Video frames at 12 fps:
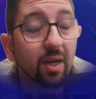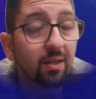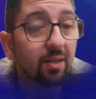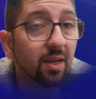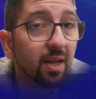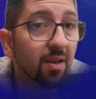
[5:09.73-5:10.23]
I
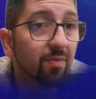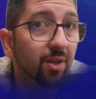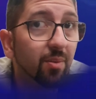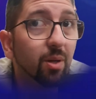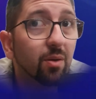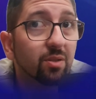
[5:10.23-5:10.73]
didn't have
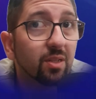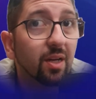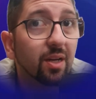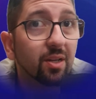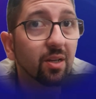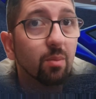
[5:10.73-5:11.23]
any, but I was
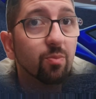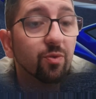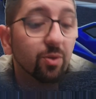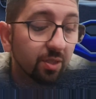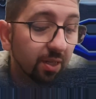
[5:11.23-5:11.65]
lucky to come first